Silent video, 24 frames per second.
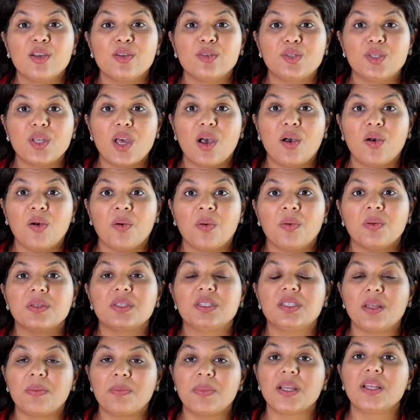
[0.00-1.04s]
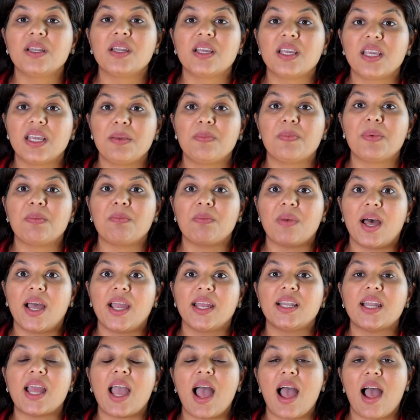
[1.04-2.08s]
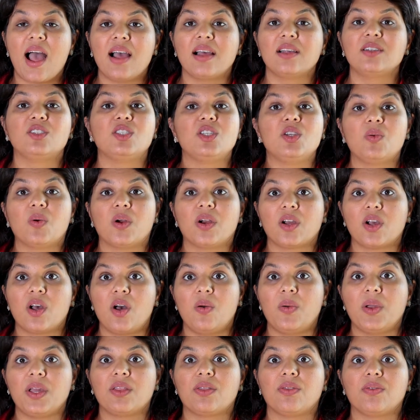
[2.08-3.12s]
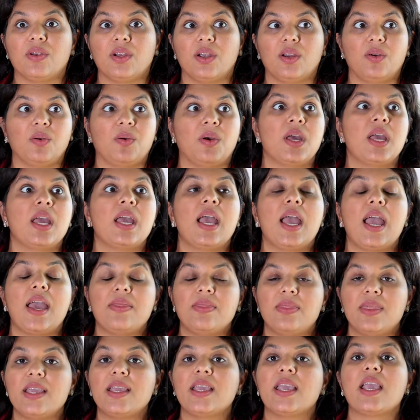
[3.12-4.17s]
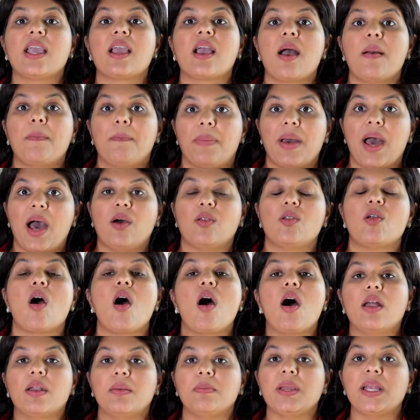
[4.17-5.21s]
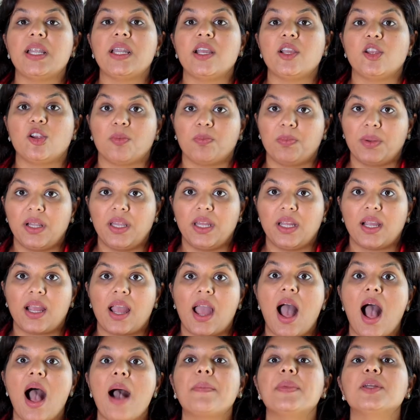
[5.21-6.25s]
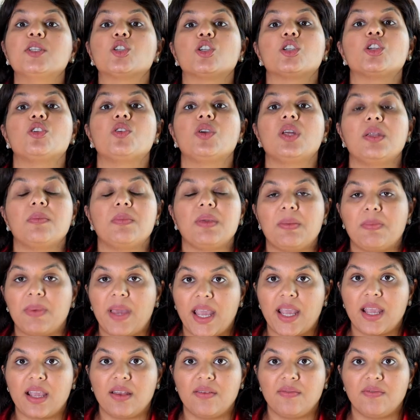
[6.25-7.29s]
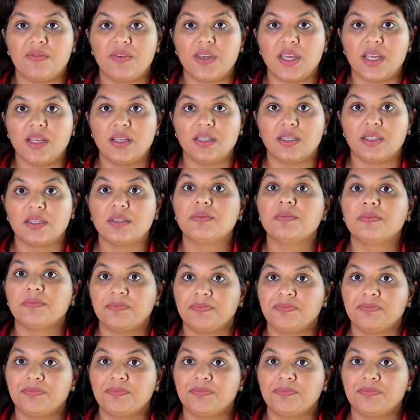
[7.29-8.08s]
So something to keep in mind as you are going through and thinking about automating your billing. How much are you going to be paying in fees?